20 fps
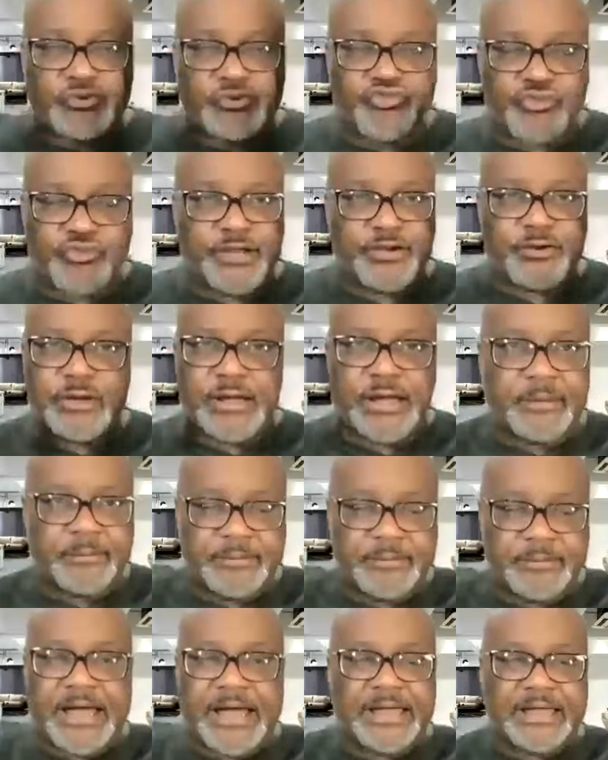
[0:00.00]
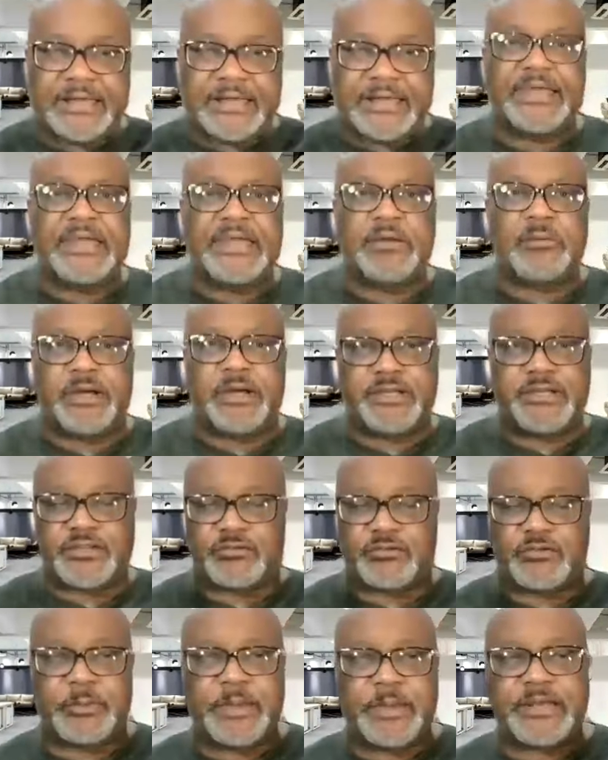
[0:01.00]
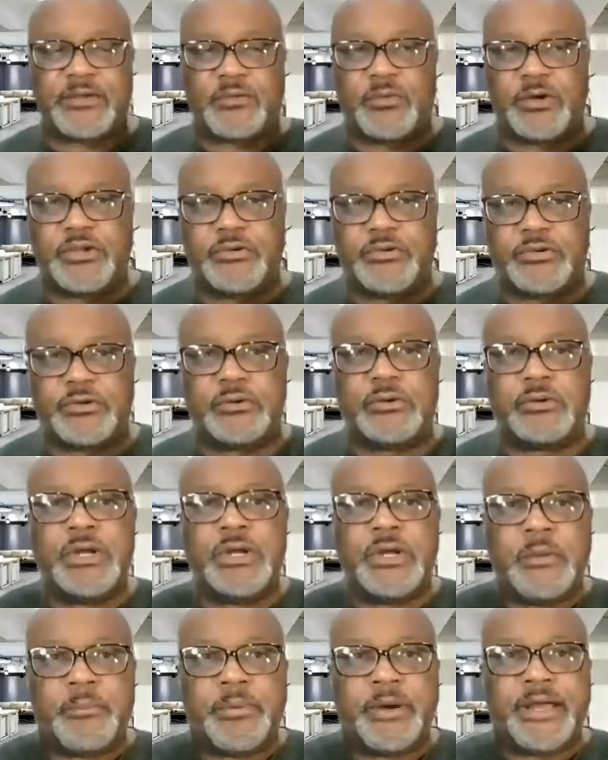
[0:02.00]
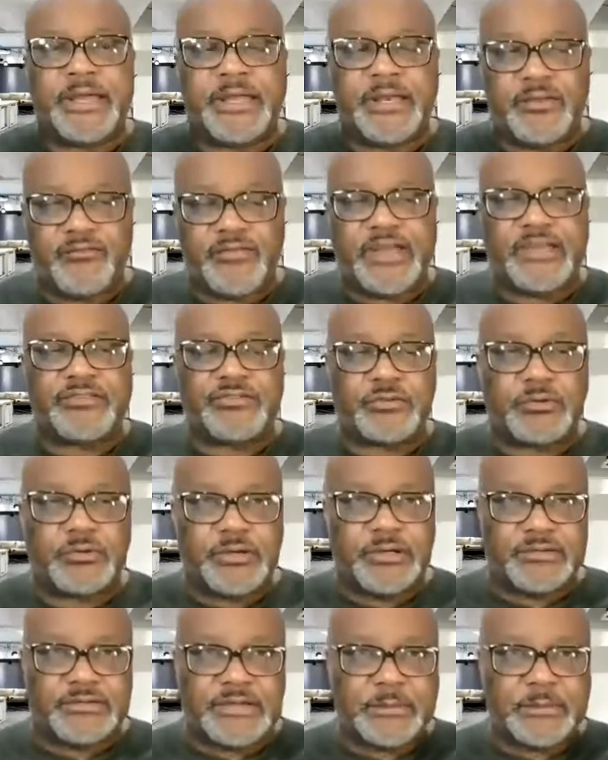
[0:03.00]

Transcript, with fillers: a trader, I'm not in any way disrespecting what you do. But an investor is